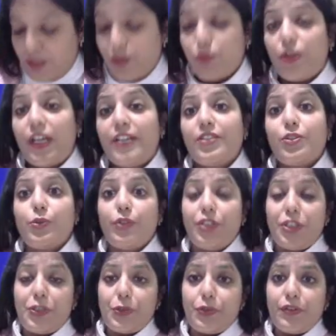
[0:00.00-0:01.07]
So guys, you
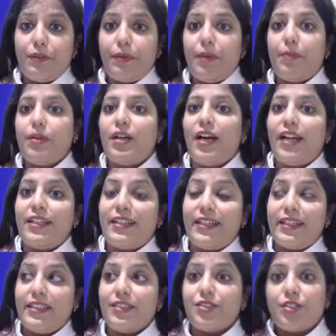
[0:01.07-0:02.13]
need to remember at
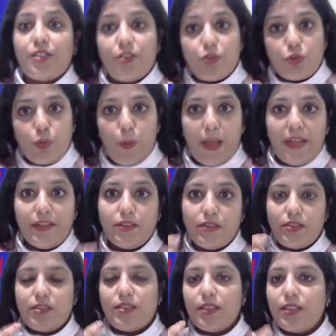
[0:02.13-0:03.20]
least
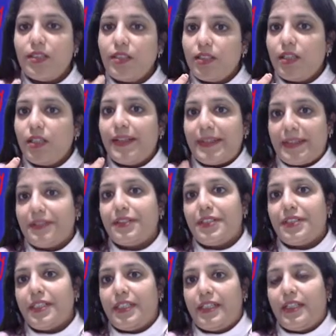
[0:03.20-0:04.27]
squares till
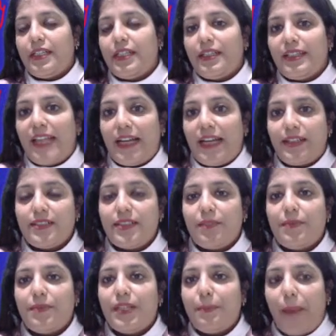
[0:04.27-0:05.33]
30. That is
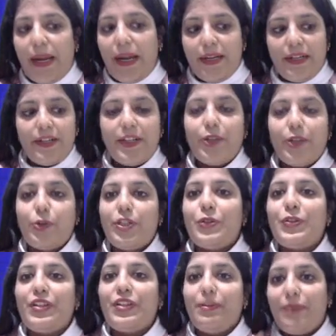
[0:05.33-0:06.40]
something mandatory. You need to
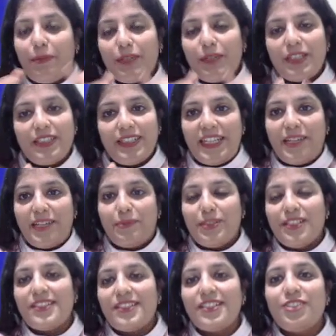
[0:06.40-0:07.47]
remember the
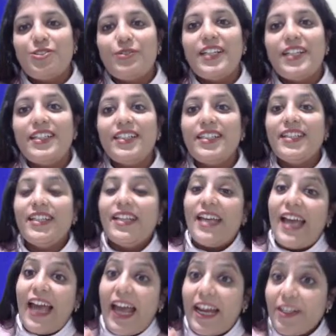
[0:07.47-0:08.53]
tables till 20
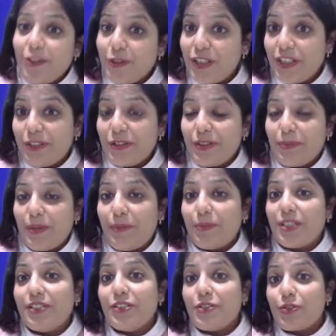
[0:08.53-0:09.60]
and you need to remember
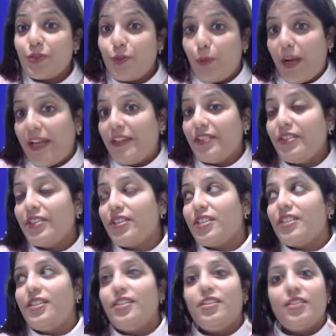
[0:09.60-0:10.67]
the squares
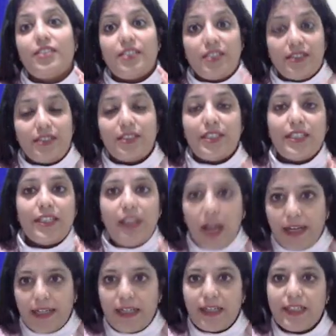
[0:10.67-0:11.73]
till 30
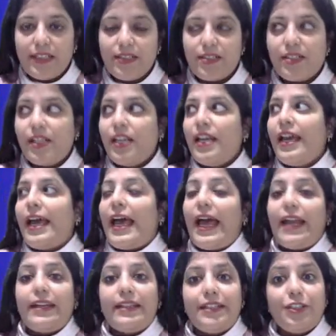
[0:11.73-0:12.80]
at least,
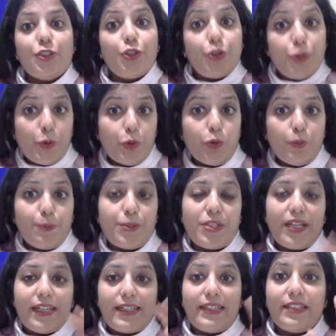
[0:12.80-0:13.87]
and then cubes
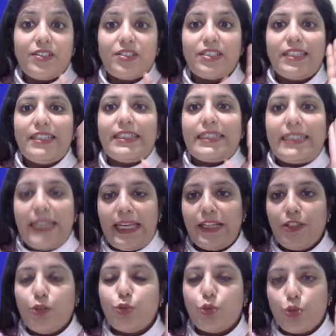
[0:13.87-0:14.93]
at least till 10
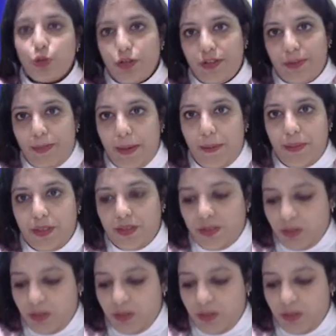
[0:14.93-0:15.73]
you should remember.